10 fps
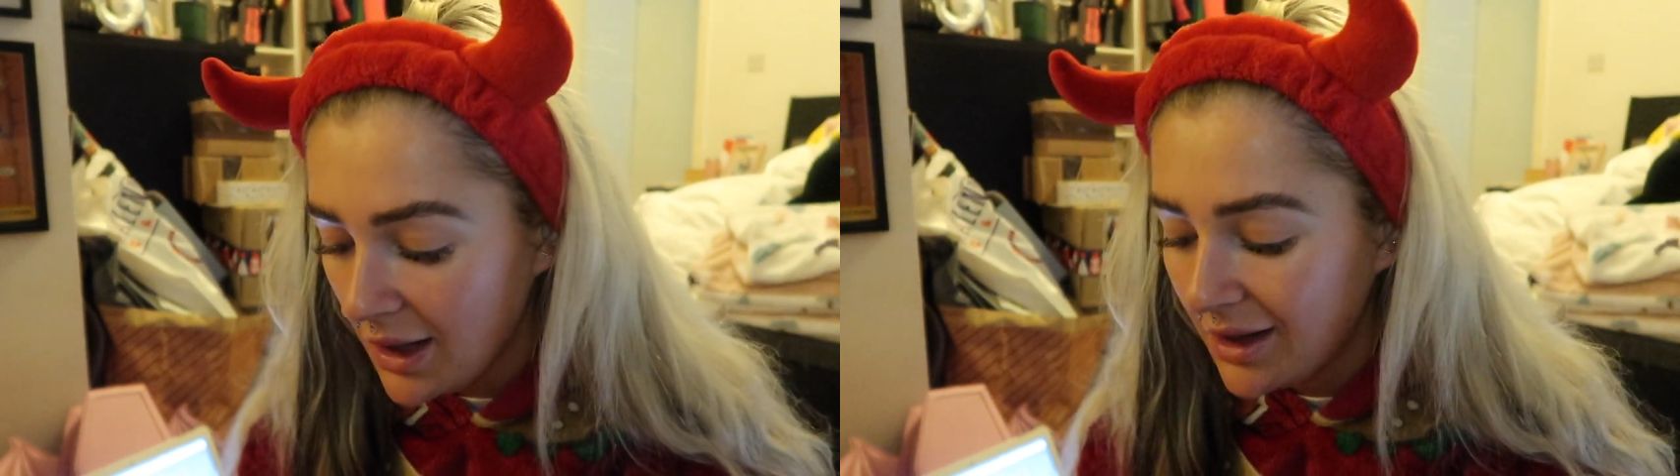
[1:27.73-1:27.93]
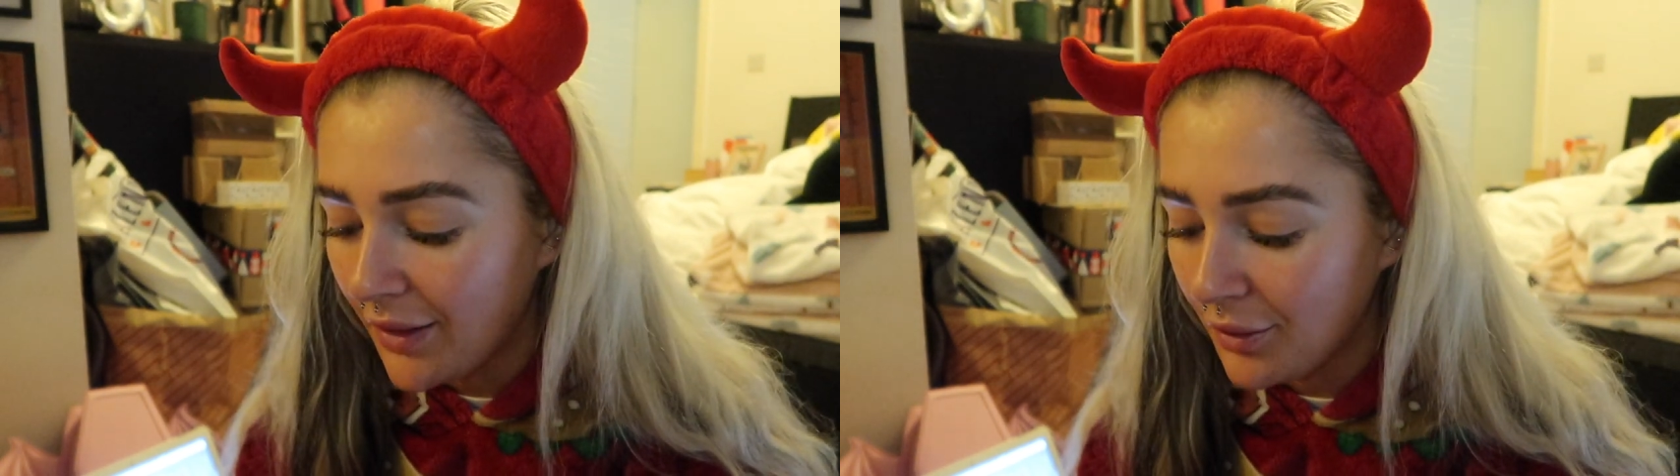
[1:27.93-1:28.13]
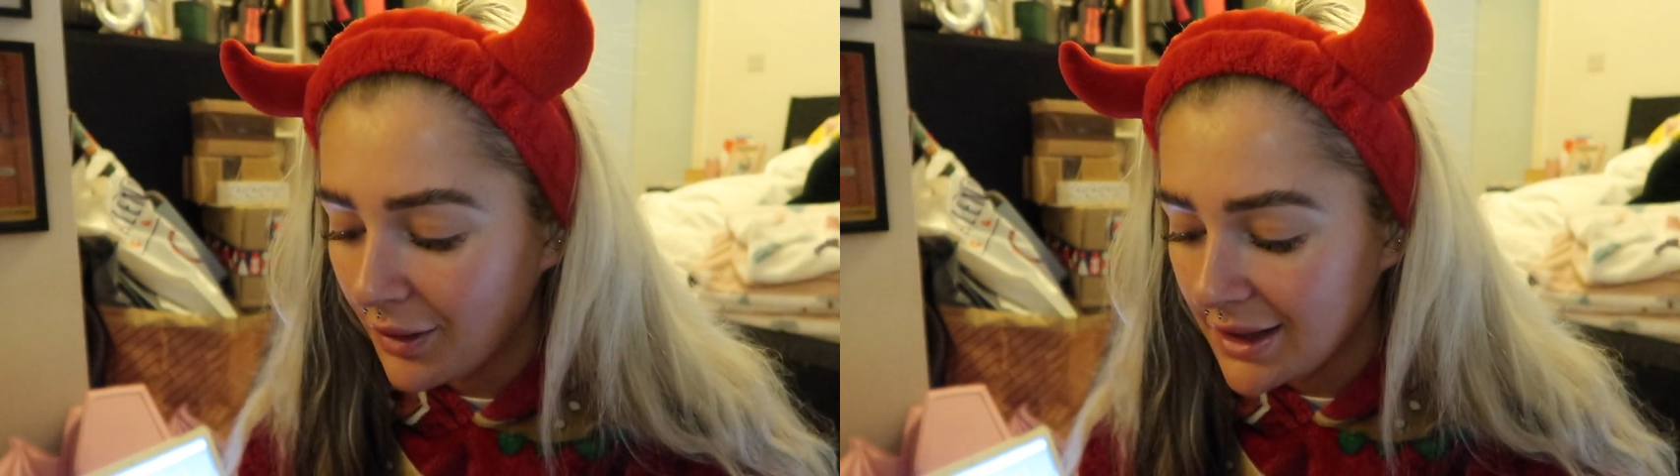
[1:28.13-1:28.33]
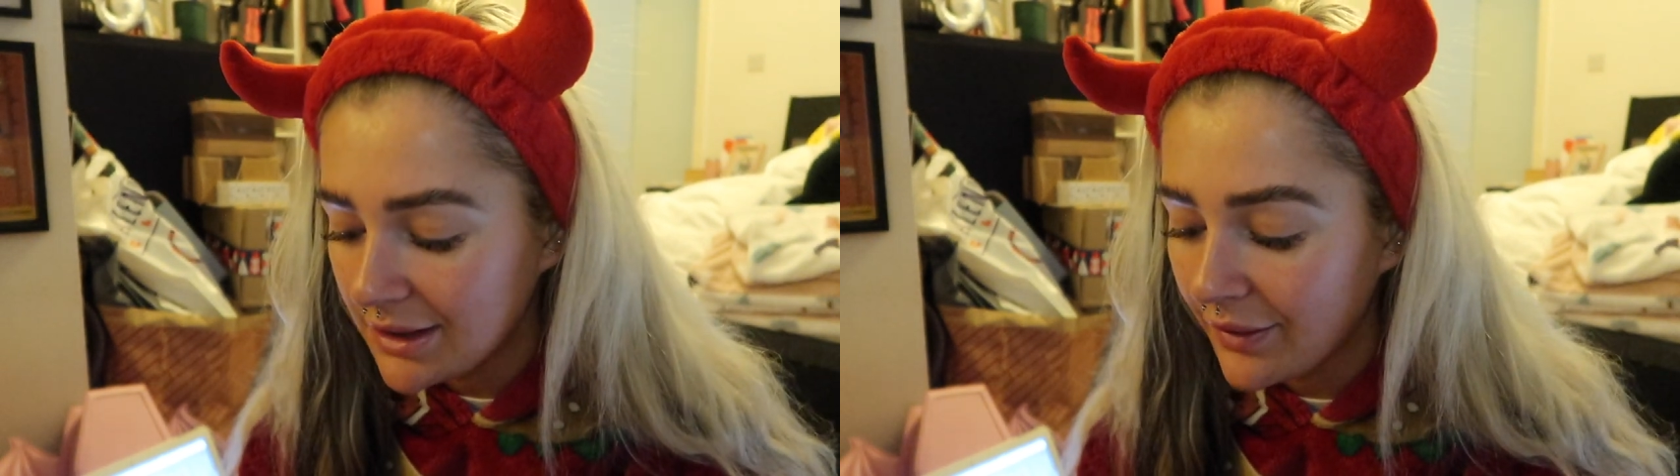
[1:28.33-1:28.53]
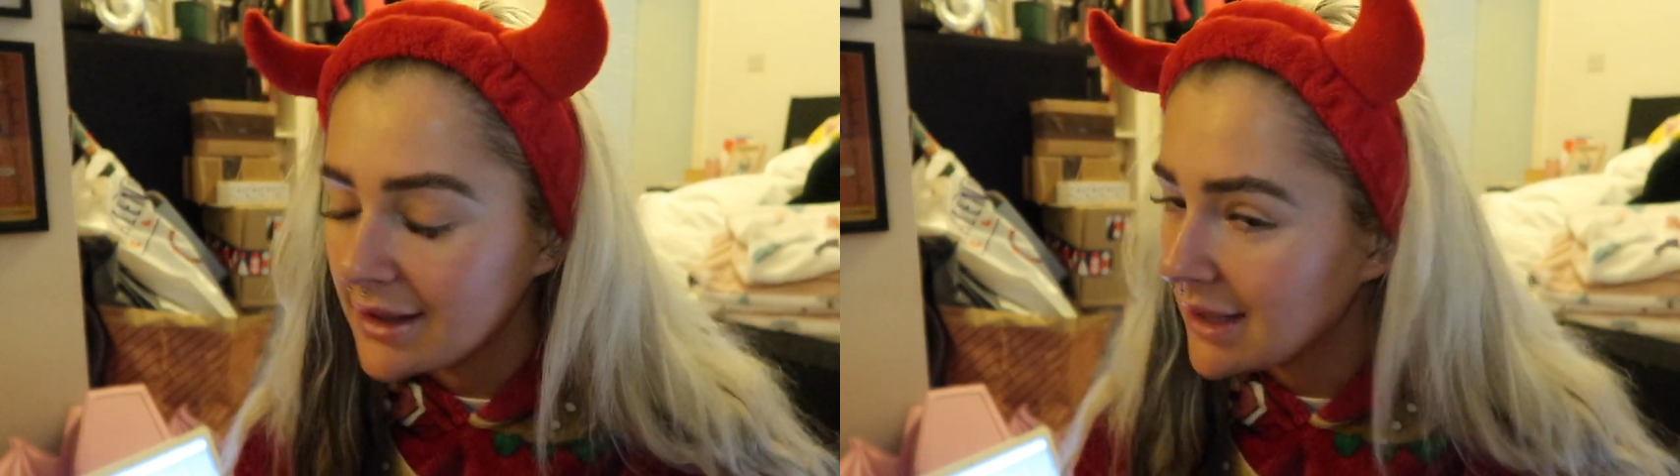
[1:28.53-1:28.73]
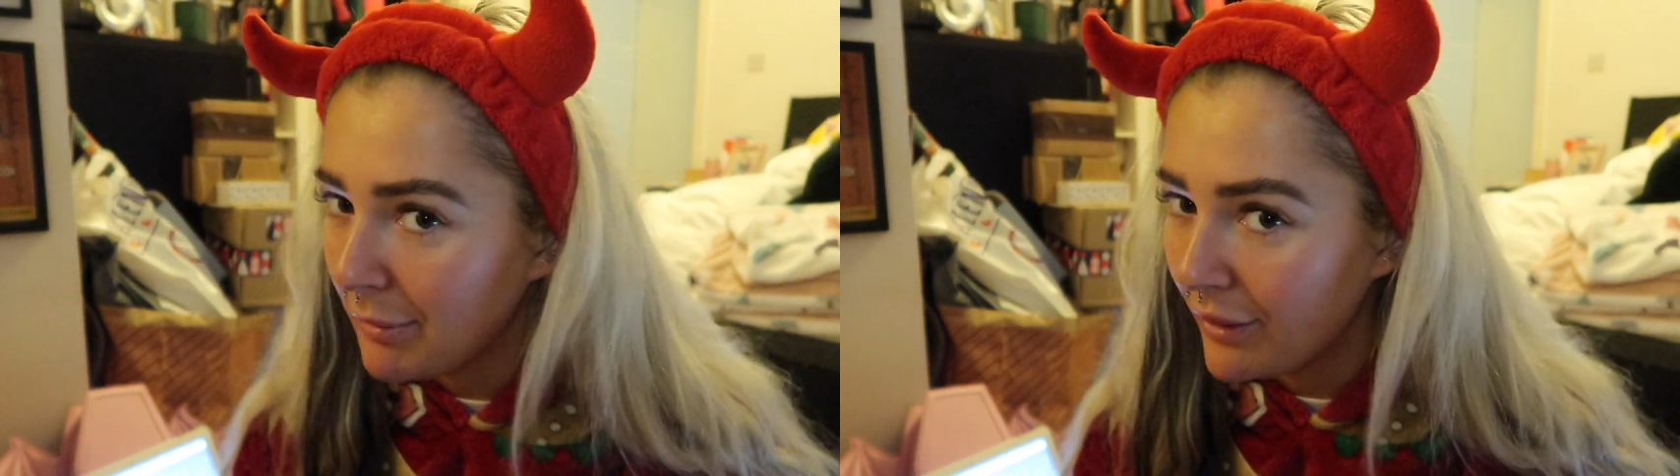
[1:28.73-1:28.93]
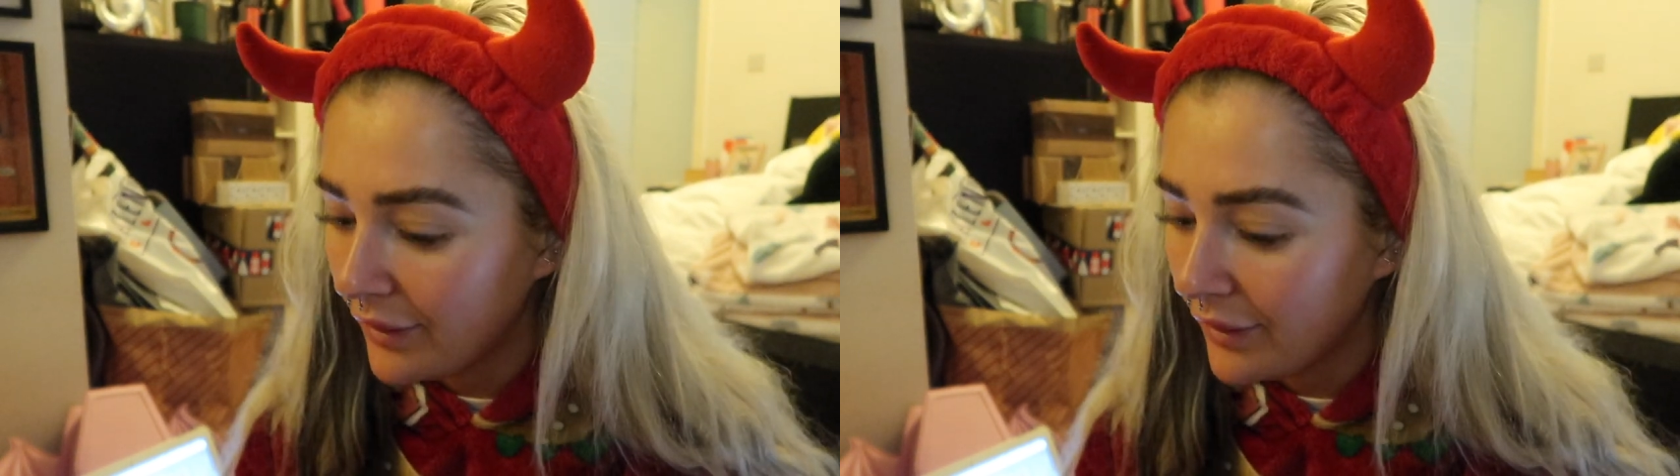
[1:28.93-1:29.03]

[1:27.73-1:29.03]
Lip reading: Like, the rest of it is, like, my